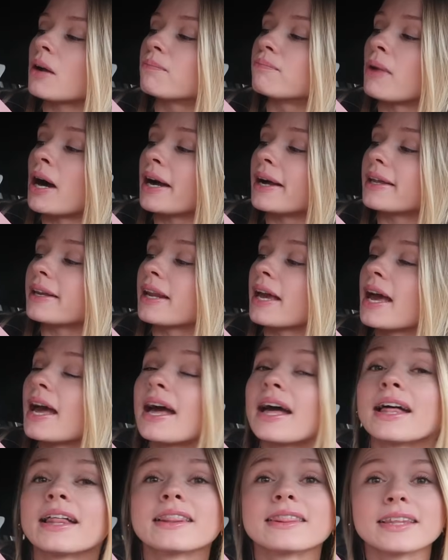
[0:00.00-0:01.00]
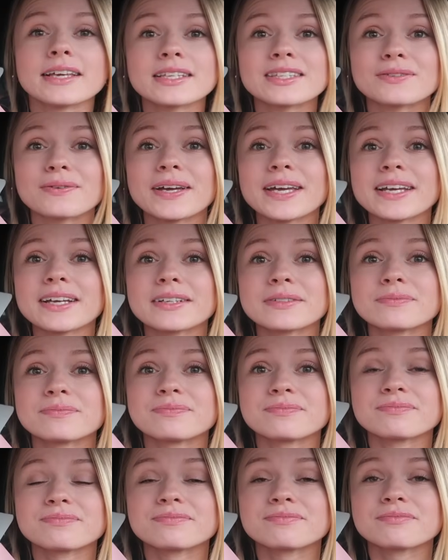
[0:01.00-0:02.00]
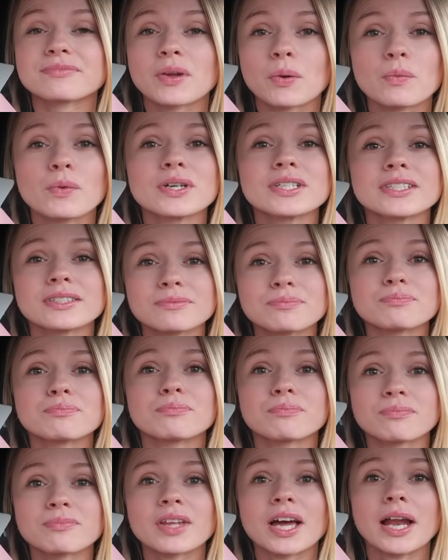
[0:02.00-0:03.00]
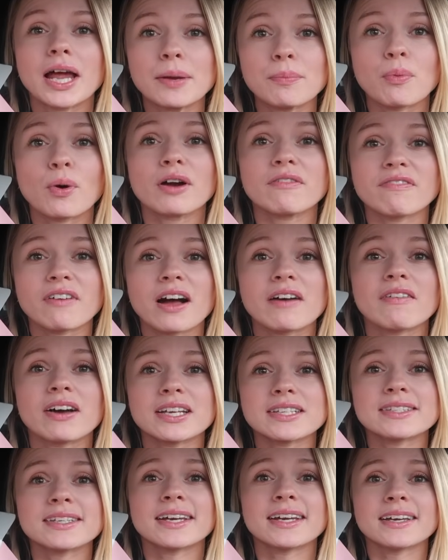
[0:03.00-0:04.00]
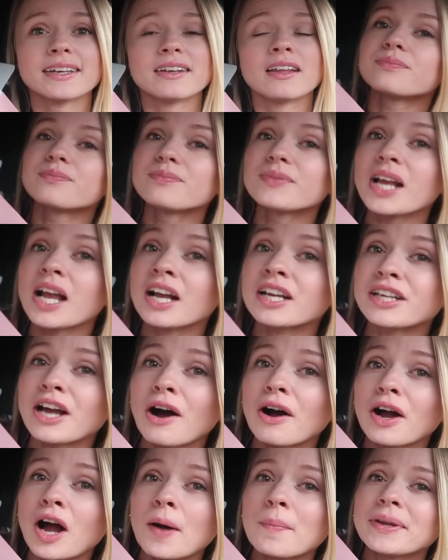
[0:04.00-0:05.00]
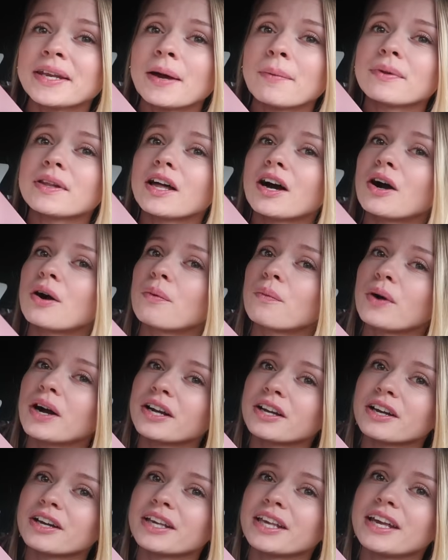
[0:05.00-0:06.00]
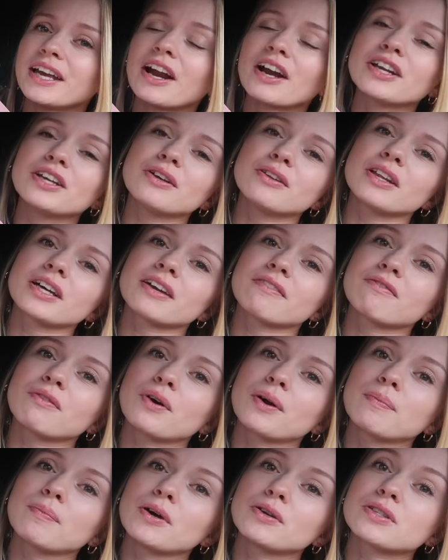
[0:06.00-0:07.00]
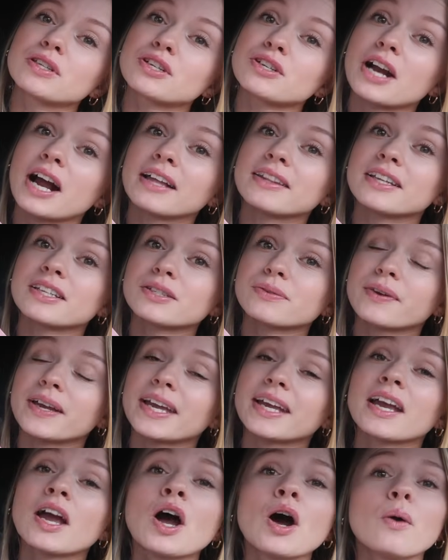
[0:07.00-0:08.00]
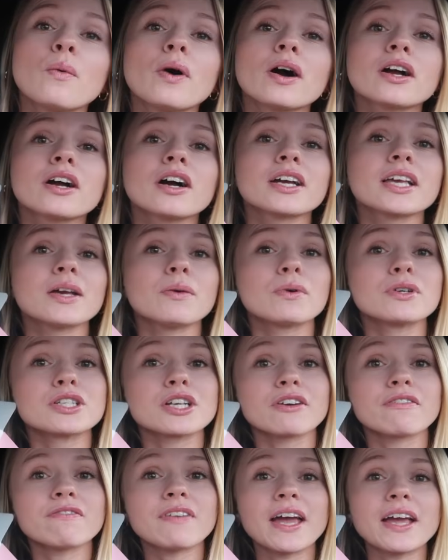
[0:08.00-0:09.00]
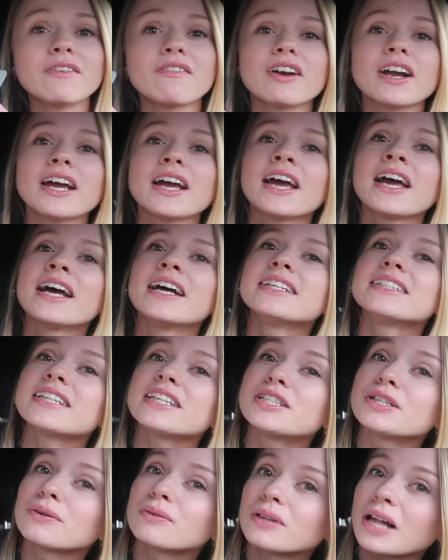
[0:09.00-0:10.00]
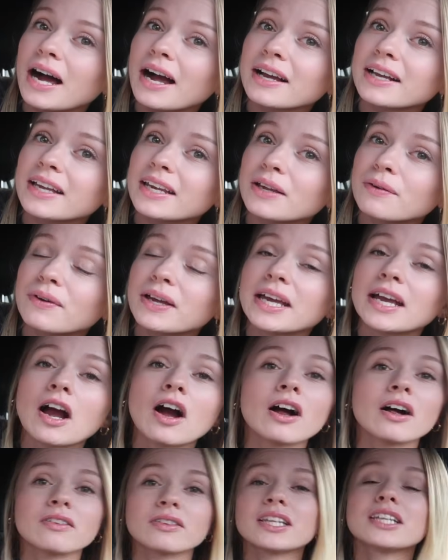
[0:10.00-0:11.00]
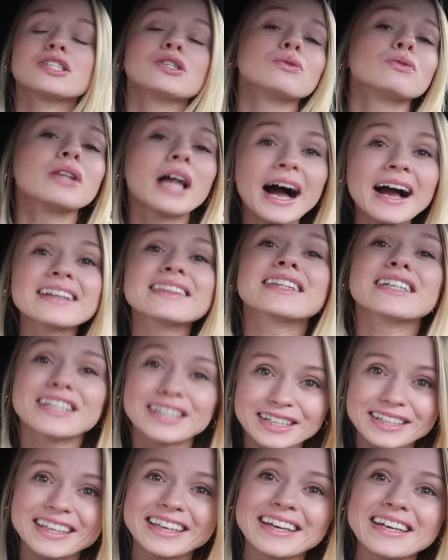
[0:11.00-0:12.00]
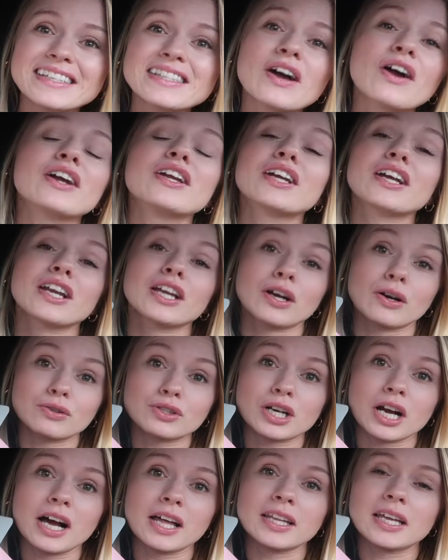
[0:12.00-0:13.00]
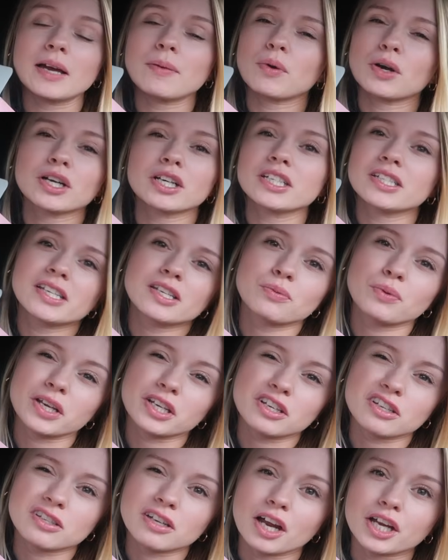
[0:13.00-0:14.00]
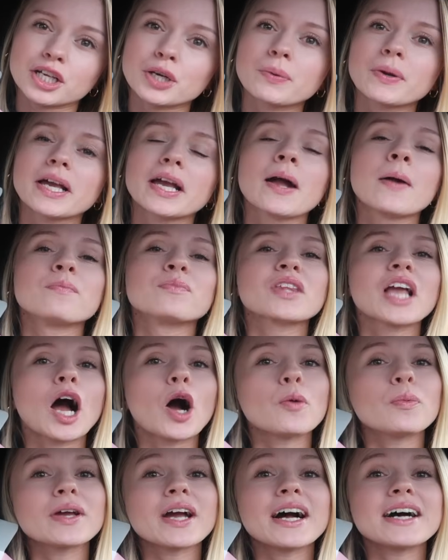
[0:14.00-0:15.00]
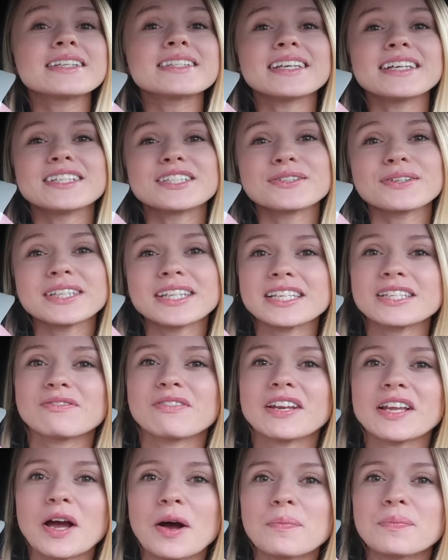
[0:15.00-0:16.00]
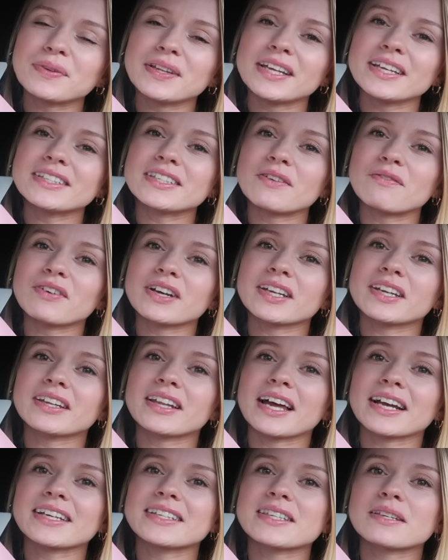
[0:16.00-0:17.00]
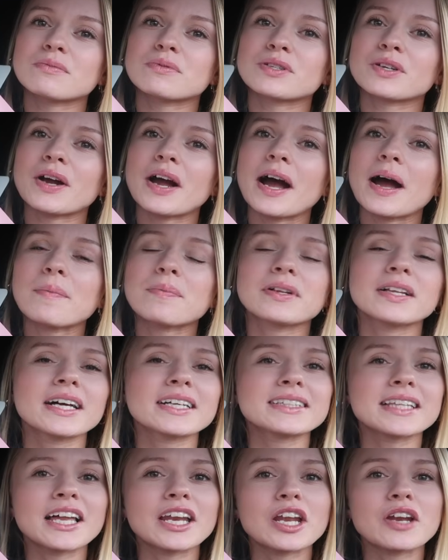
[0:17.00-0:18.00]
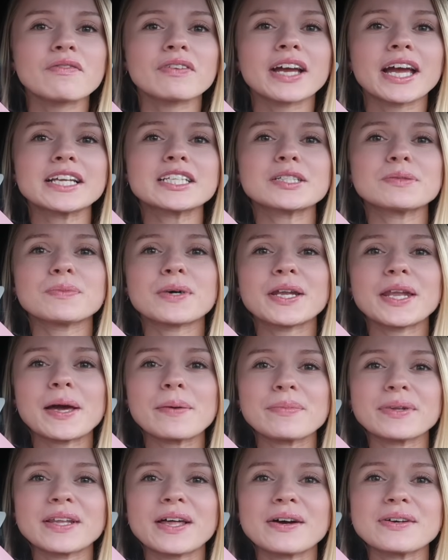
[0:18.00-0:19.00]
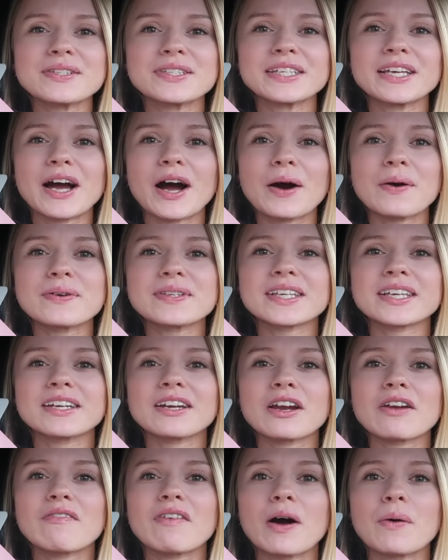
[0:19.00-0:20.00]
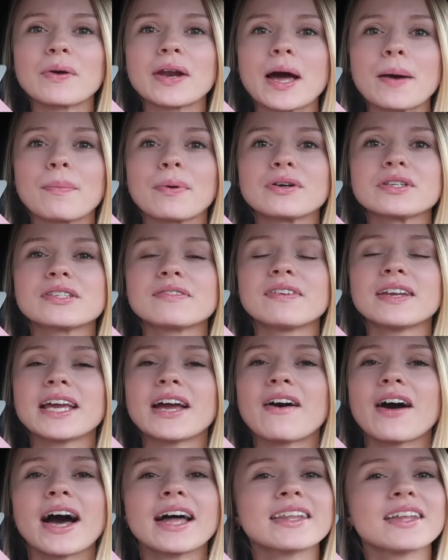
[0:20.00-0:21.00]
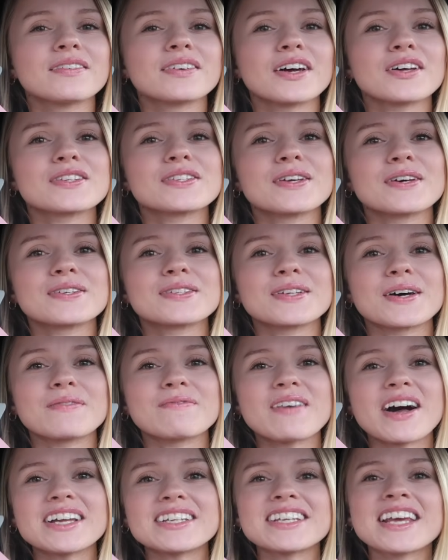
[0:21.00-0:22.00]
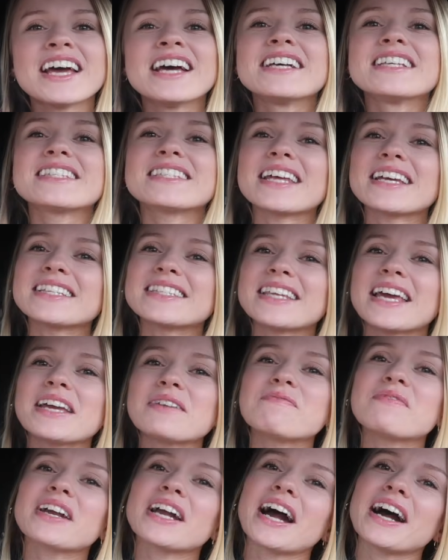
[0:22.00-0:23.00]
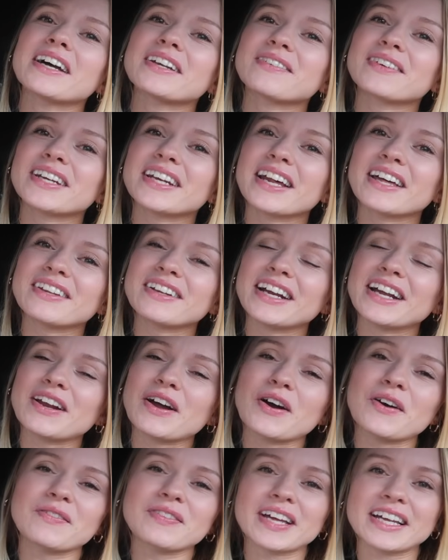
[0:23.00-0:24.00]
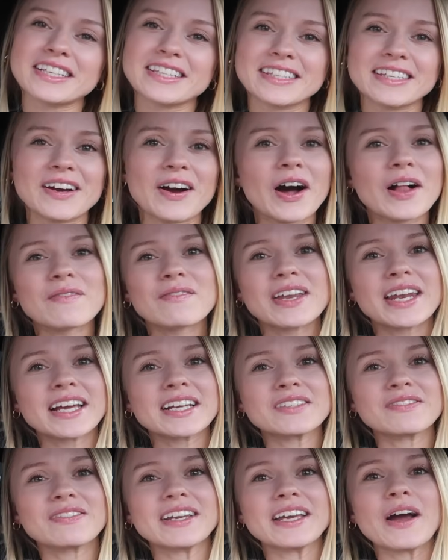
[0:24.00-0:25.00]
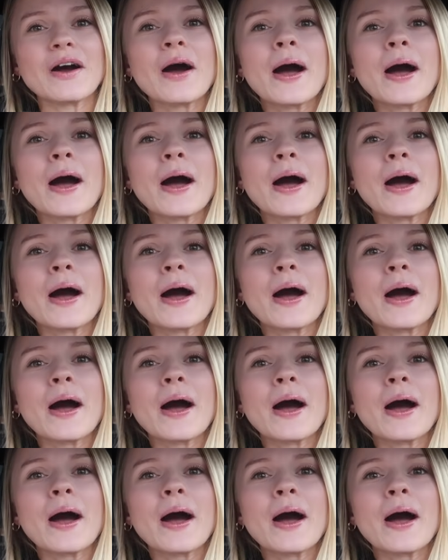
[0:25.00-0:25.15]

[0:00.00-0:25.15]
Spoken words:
But this week was an 8.5 out of 10. Y'all comment down below, what cookie are you looking for most to try this week? What cookie was your favorite? Did you like any week? Did like the cookies? Are you gonna go try them, or is this week just not your week? I hope you guys enjoyed this video. Please don't forget to like and subscribe. Click that notification bell down below so you always get notified when I post a video. I love y'all so much. Stay safe, be kind to one another, and hopefully I see you all in my next video.